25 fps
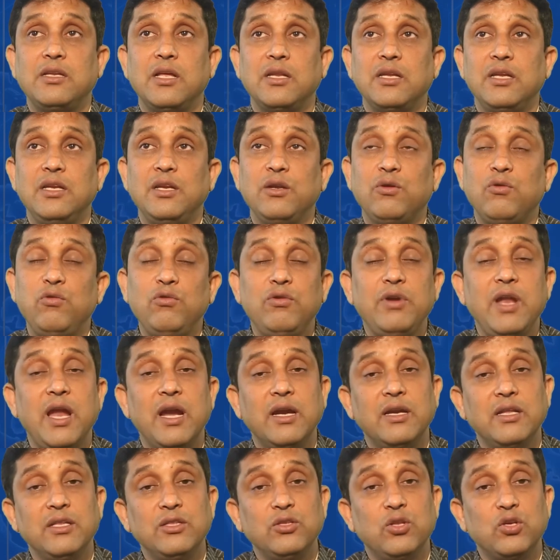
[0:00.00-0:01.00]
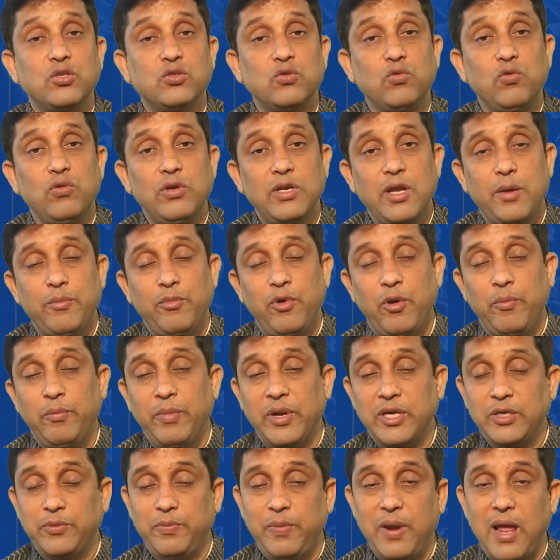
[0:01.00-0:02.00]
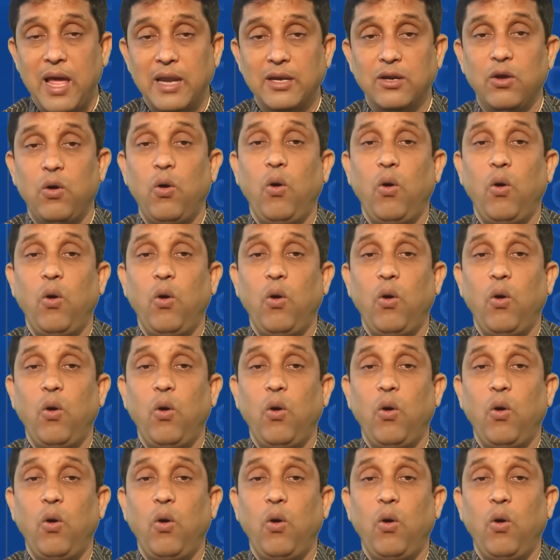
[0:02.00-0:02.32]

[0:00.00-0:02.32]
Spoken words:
are included in the school development plan.